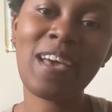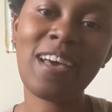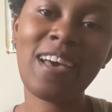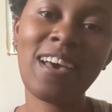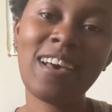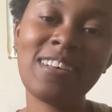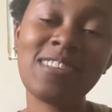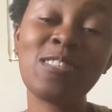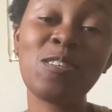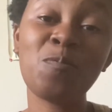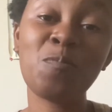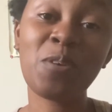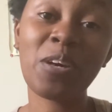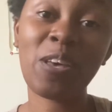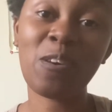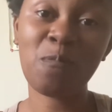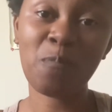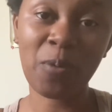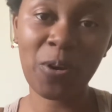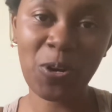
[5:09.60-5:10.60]
someone
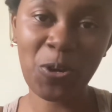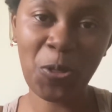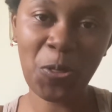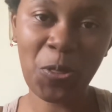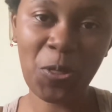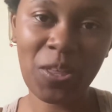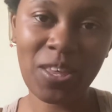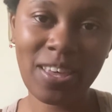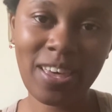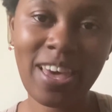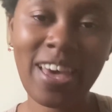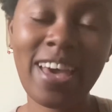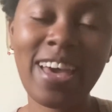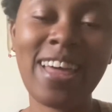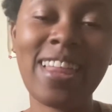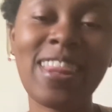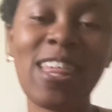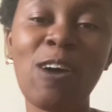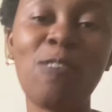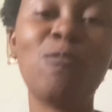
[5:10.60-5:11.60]
give birth,
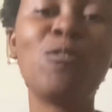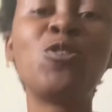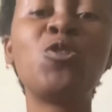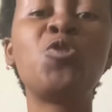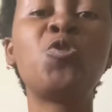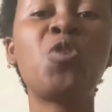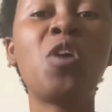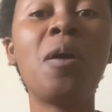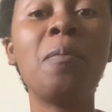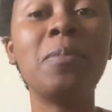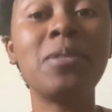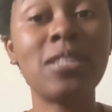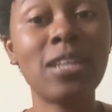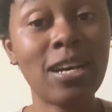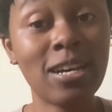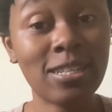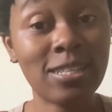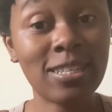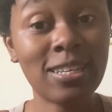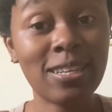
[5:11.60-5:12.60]
and that was
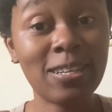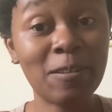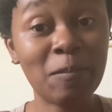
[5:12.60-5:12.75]
traumatizing.